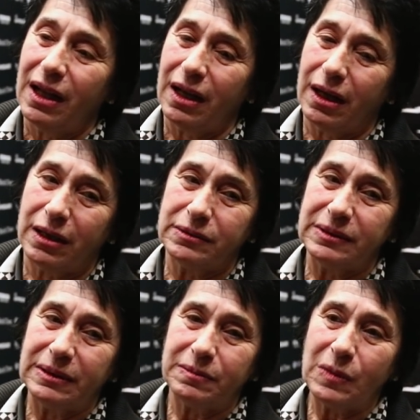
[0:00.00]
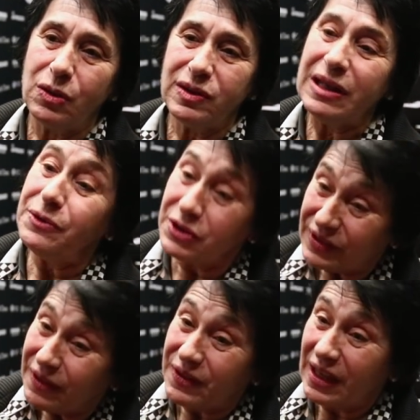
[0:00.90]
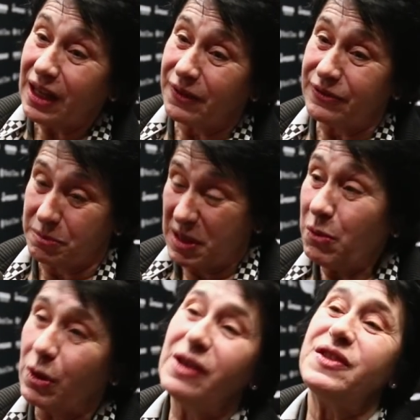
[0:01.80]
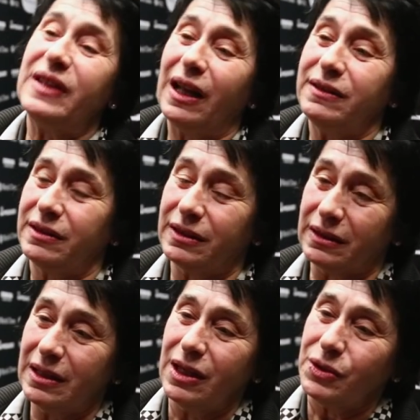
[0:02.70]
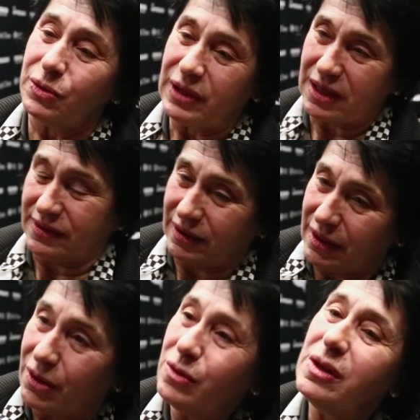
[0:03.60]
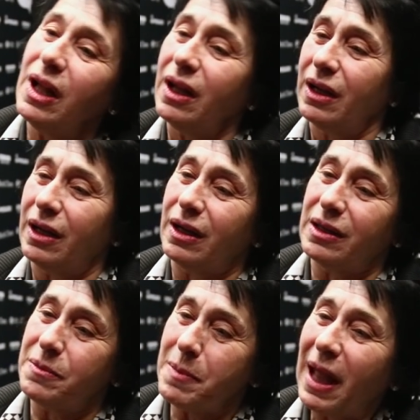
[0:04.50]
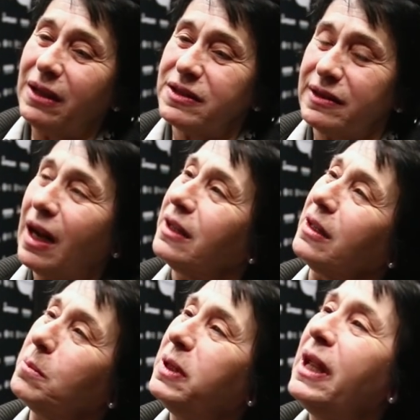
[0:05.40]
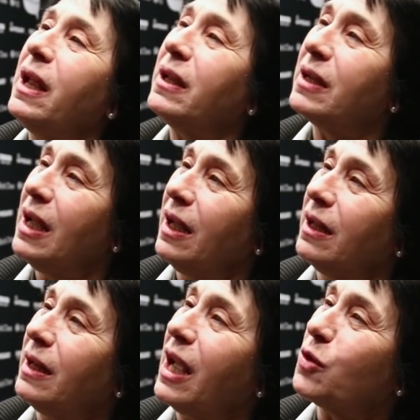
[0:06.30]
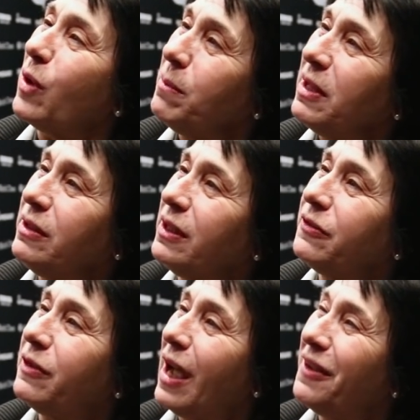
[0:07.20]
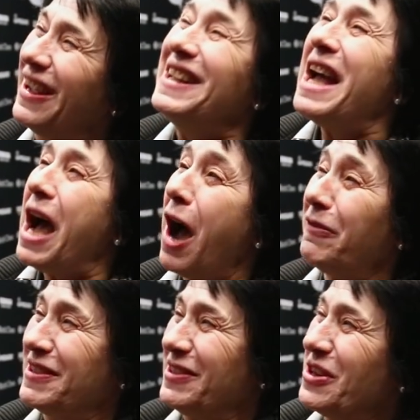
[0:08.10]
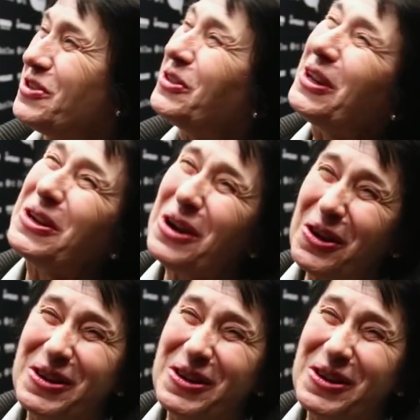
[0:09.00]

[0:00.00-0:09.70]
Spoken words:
The most interesting thing for me was that 2 days ago, men started playing like women did half a century ago.